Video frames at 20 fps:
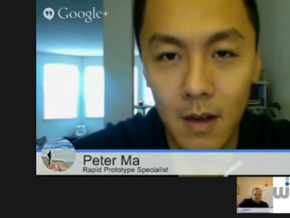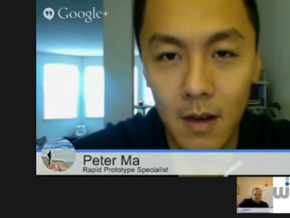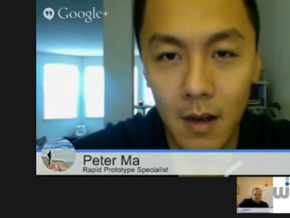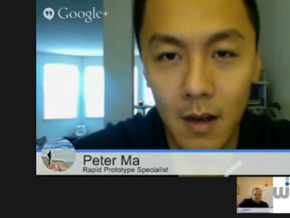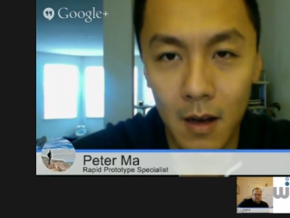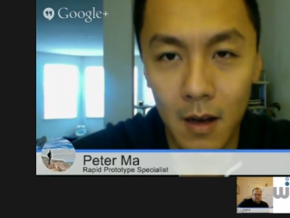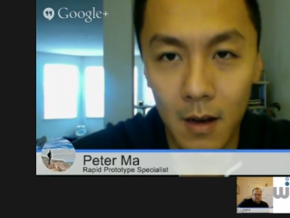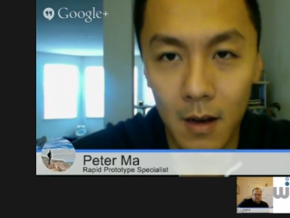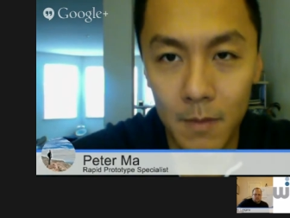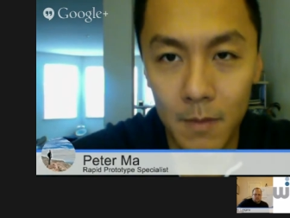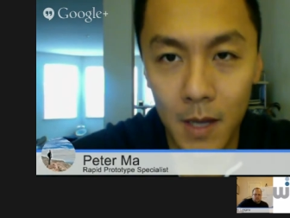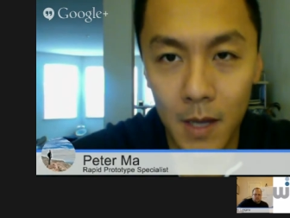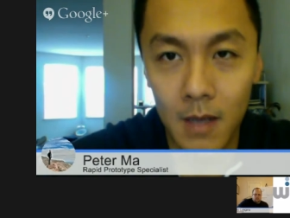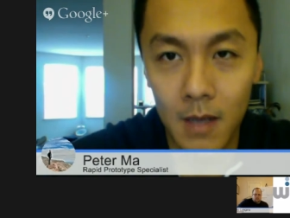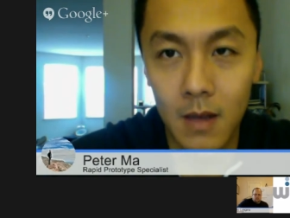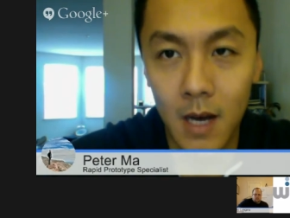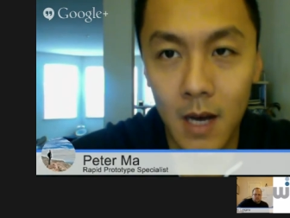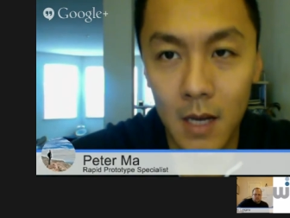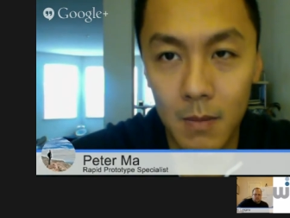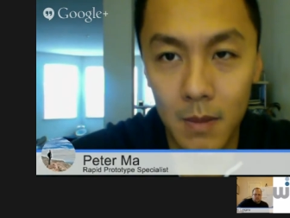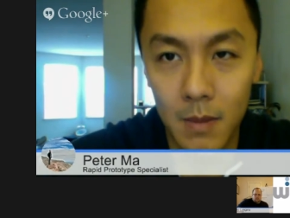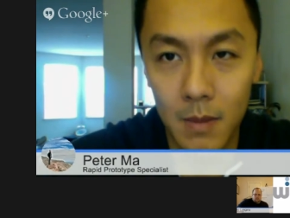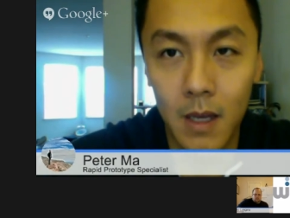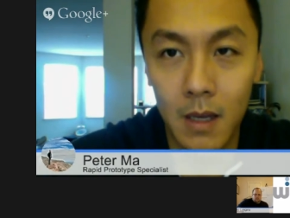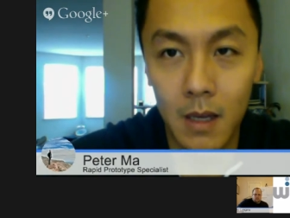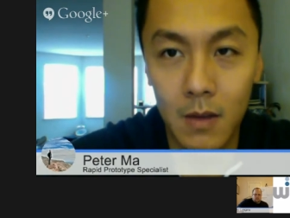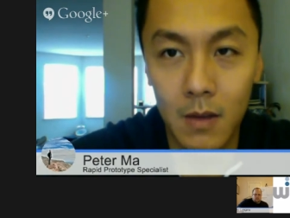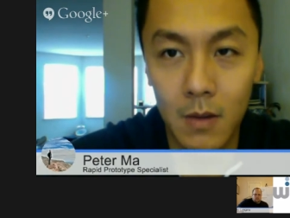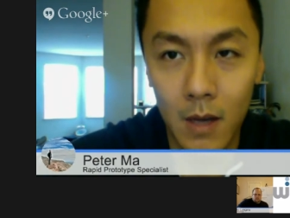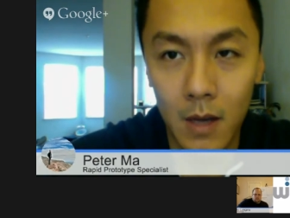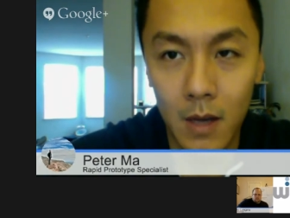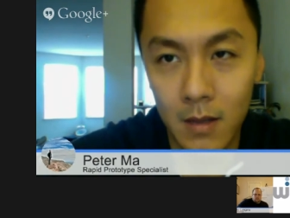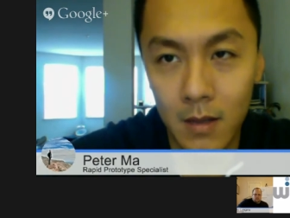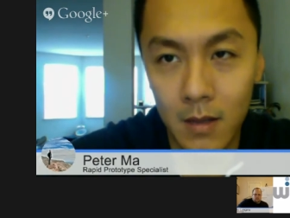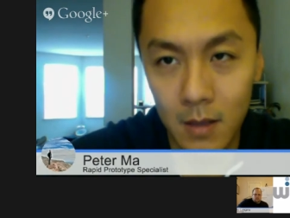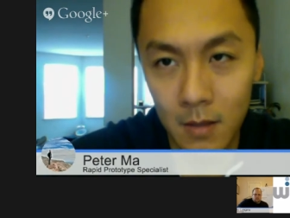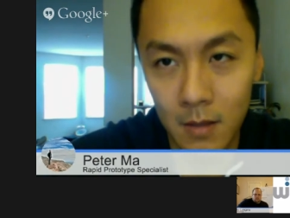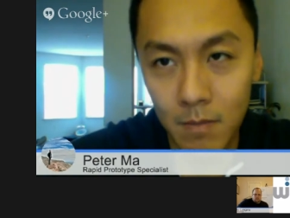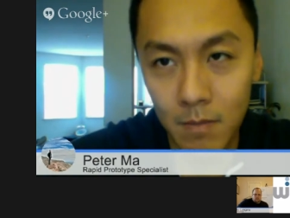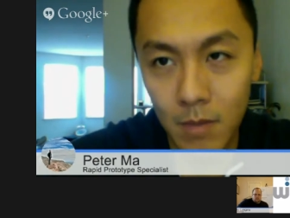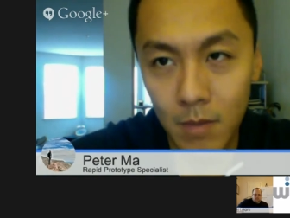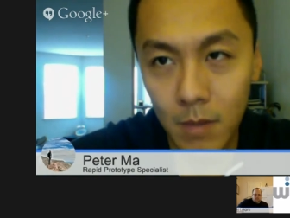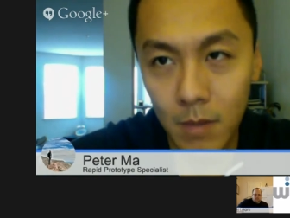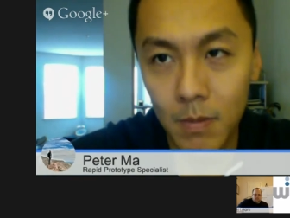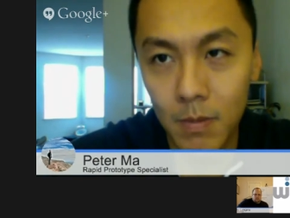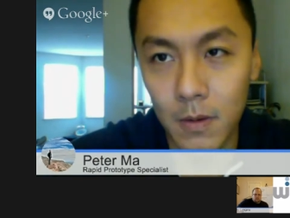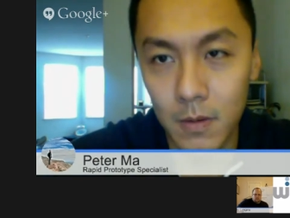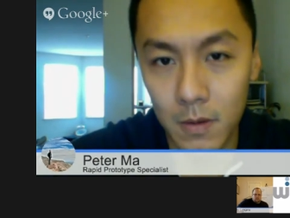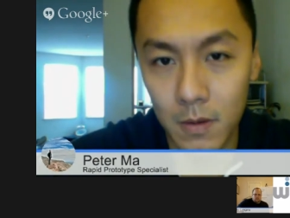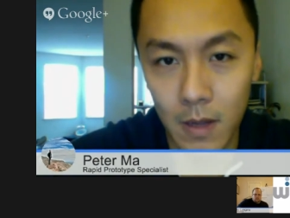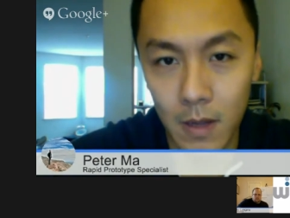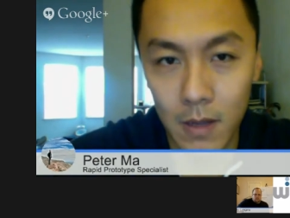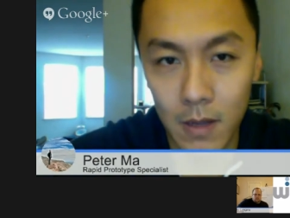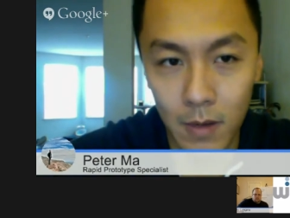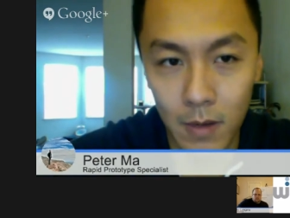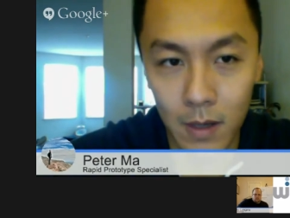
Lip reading: Not a lot, but like I've seen people, so that's why